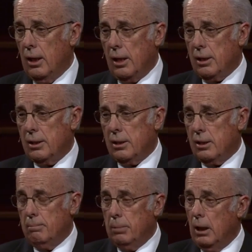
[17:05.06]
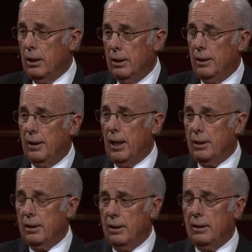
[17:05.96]
has been
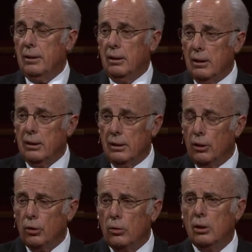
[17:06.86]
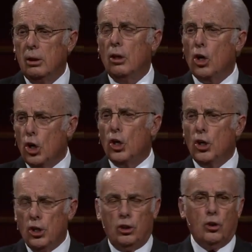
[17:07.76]
that you
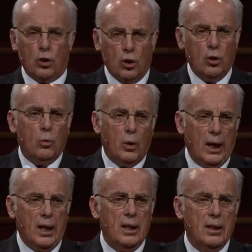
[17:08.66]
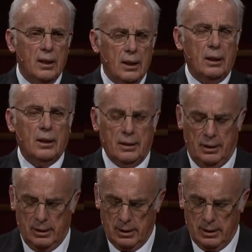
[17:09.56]
earn your way in.